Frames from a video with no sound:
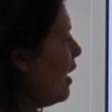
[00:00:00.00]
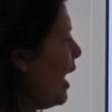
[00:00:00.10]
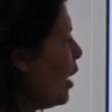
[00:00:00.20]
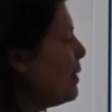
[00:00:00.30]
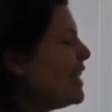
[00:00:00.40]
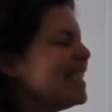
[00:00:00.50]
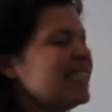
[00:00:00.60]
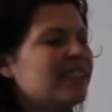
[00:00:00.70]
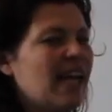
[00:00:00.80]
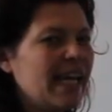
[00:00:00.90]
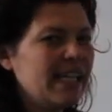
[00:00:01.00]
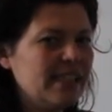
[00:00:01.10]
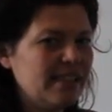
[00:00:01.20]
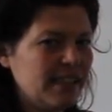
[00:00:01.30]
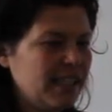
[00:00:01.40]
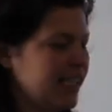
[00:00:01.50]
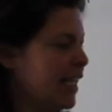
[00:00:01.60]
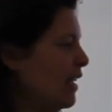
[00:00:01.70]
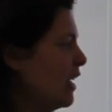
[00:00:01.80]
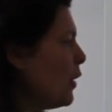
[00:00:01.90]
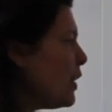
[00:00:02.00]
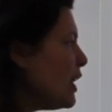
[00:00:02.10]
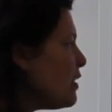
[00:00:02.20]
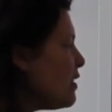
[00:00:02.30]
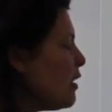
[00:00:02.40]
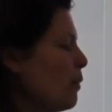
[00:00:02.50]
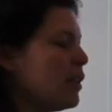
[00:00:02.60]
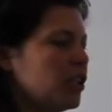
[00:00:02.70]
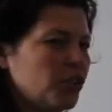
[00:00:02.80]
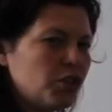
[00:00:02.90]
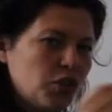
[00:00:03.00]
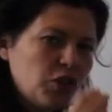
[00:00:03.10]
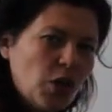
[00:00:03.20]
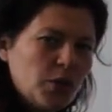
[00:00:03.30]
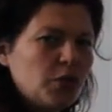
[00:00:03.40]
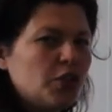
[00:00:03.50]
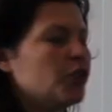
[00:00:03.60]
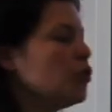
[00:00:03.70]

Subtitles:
How many days in a year? Now these are something you should know just